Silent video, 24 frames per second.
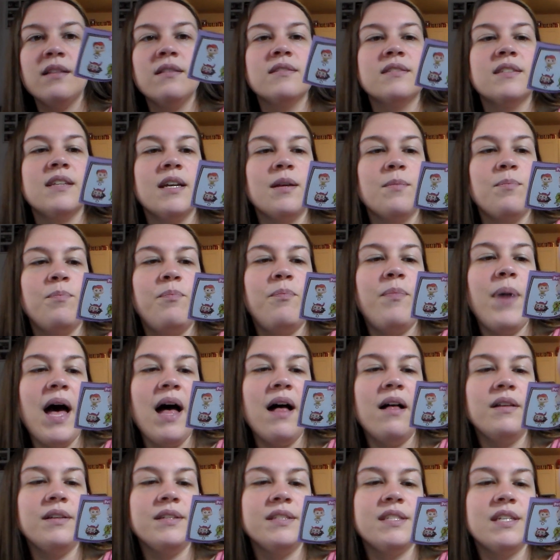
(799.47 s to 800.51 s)
it looks like
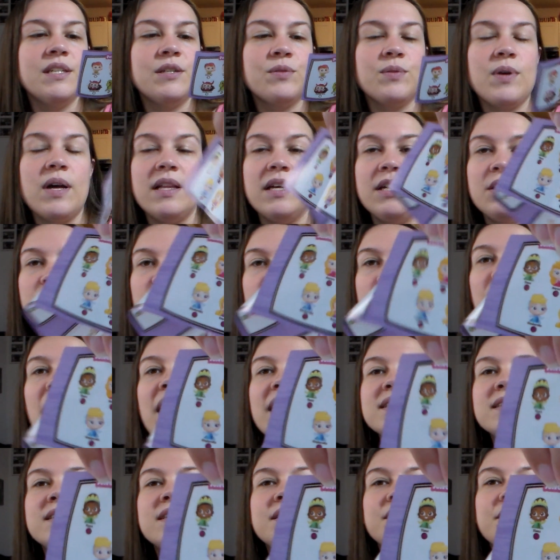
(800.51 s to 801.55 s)
Belle, Cinderella, and
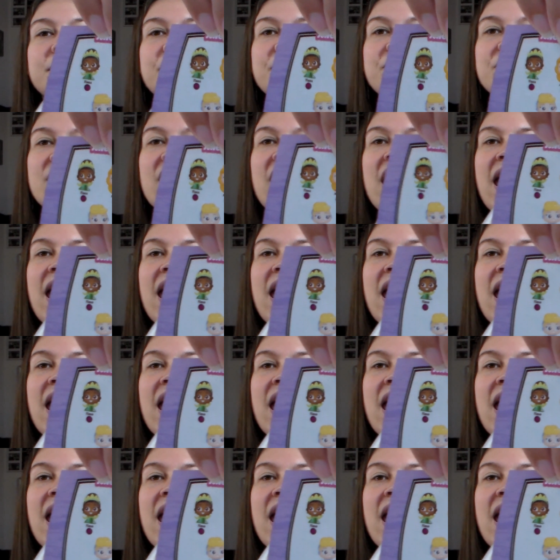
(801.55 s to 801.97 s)
Rapunzel,